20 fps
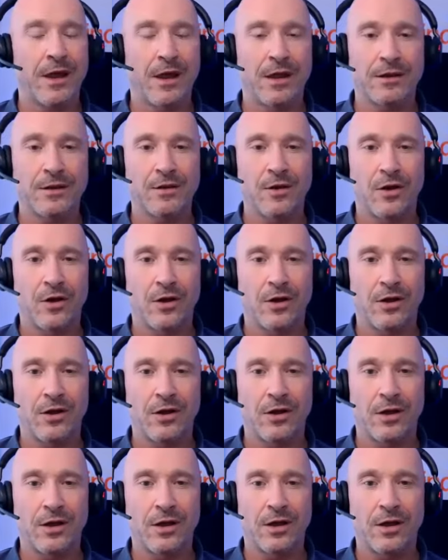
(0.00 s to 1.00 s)
had got
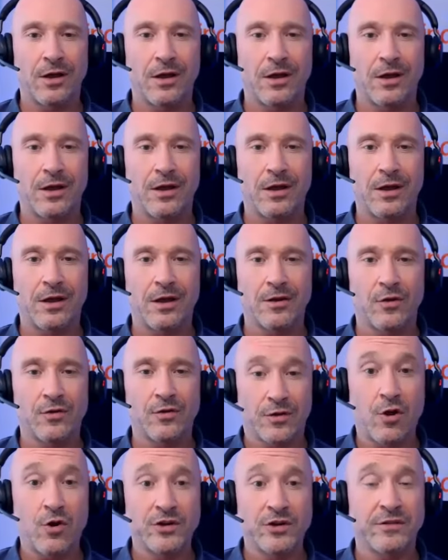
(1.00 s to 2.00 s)
the
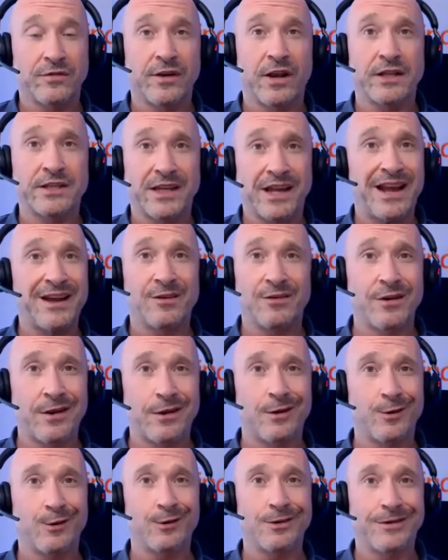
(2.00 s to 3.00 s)
courage, if you like, to say, oh no,
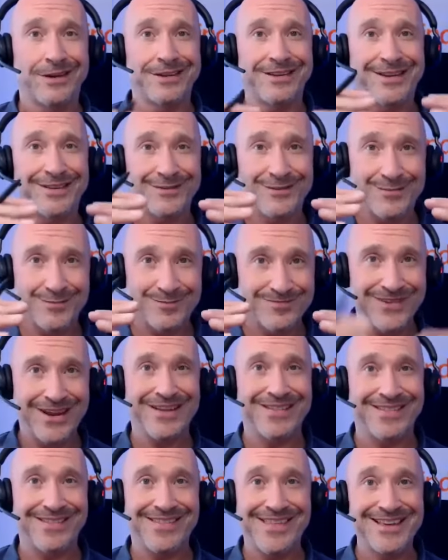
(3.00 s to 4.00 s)
look, let's just,
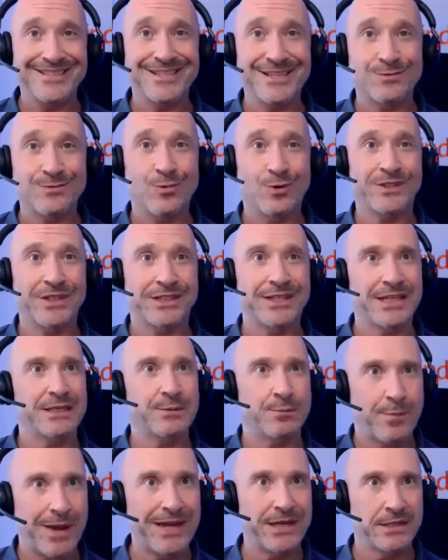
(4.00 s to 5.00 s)
this is what it
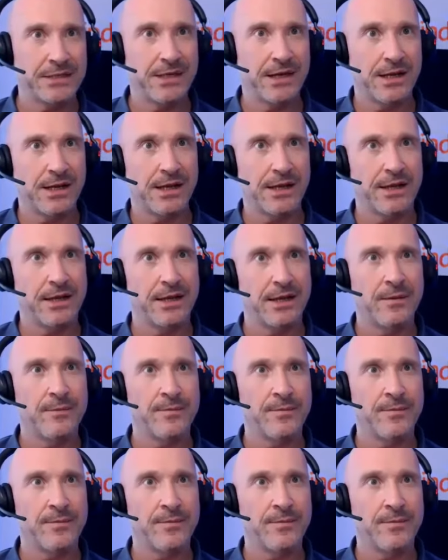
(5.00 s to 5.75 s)
is, basically.